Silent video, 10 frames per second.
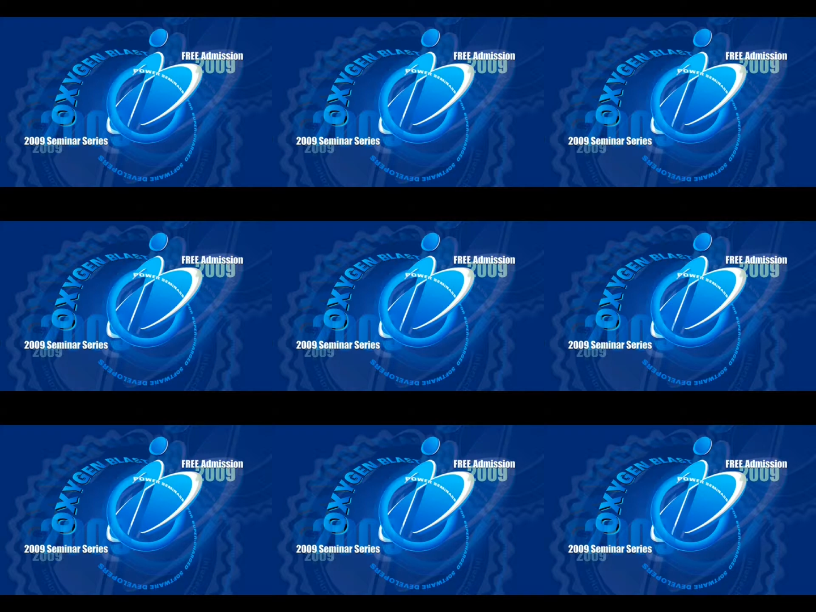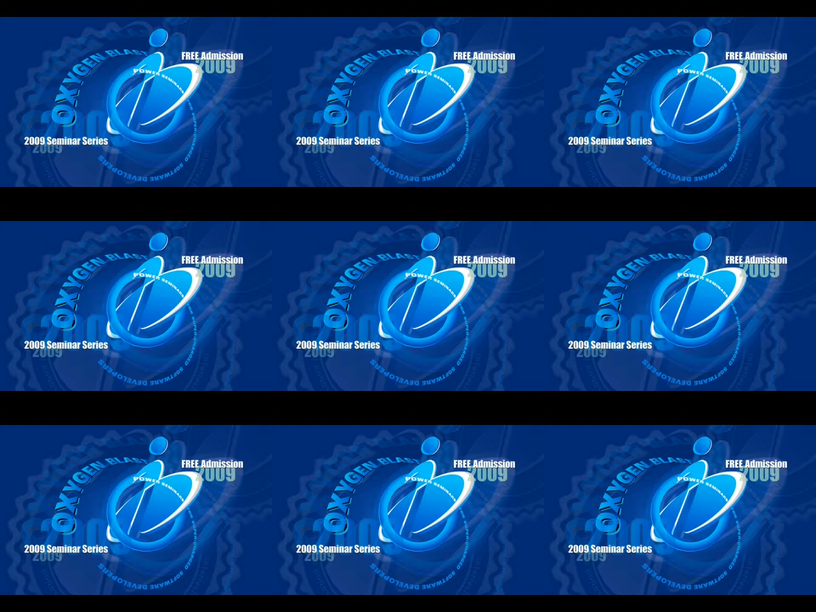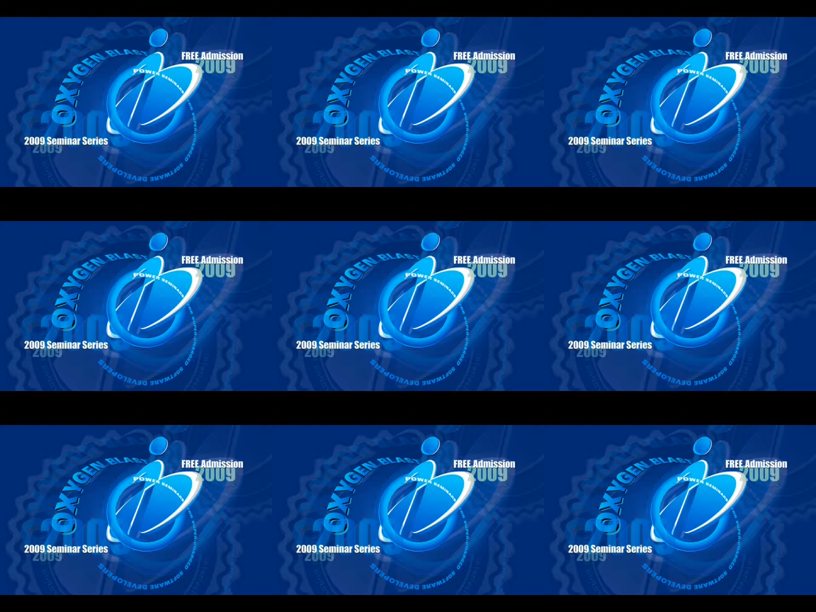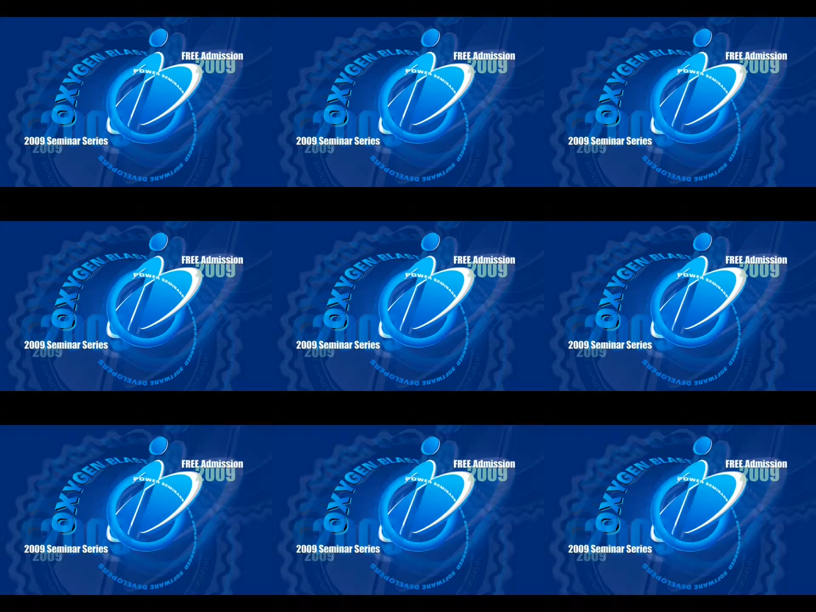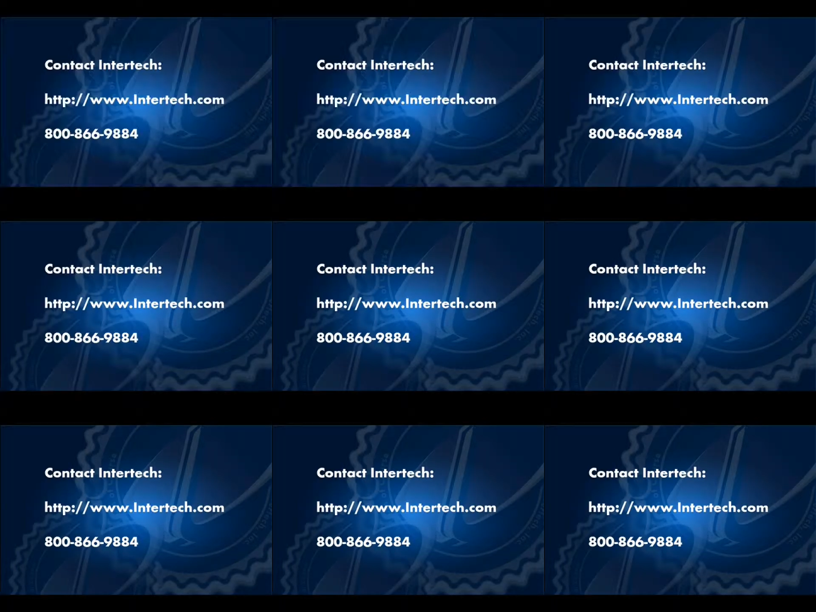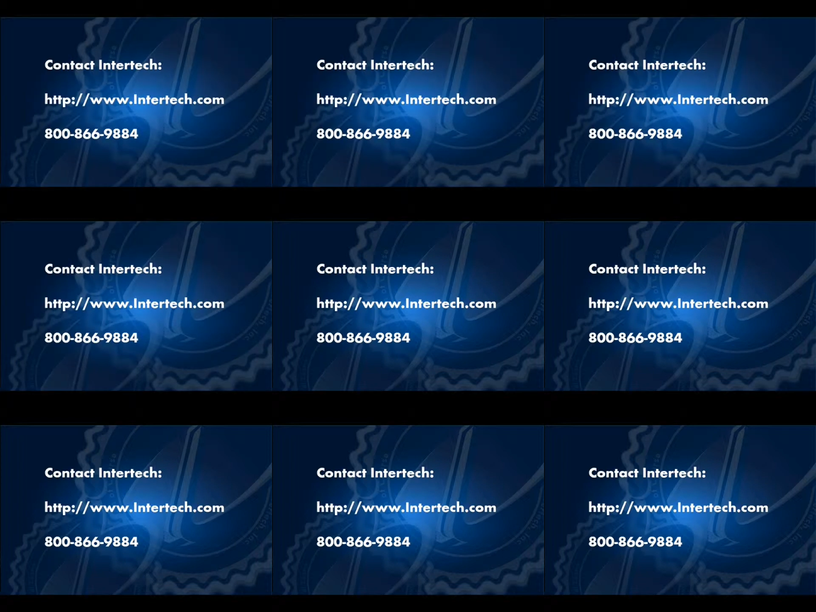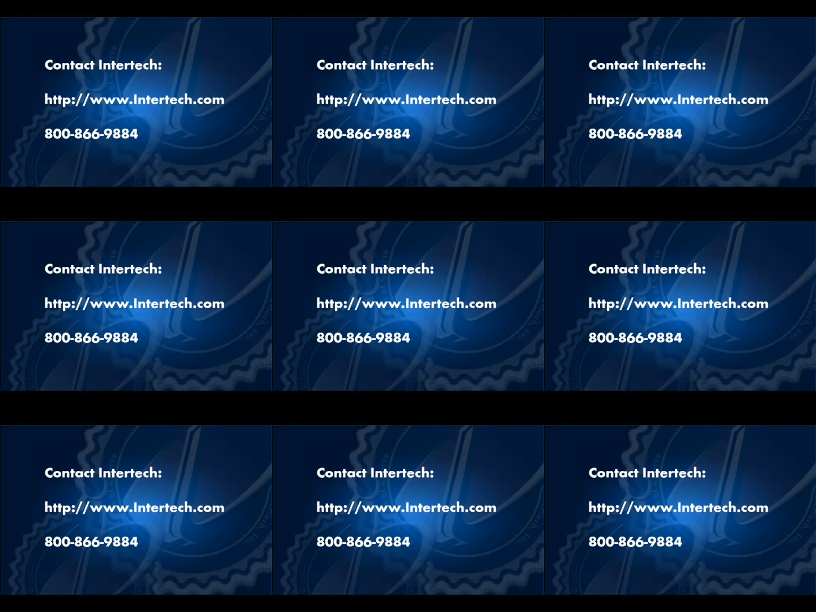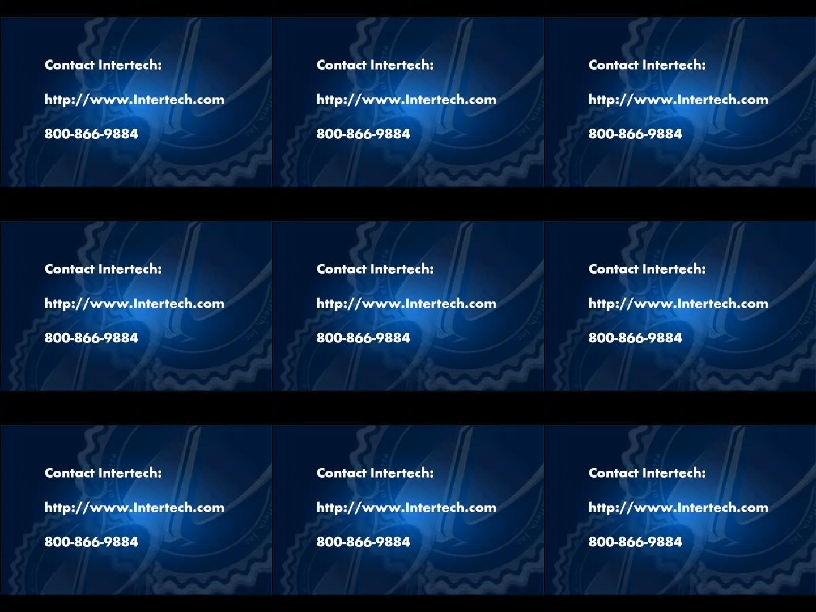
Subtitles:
No face is visible, so there are no lips to read.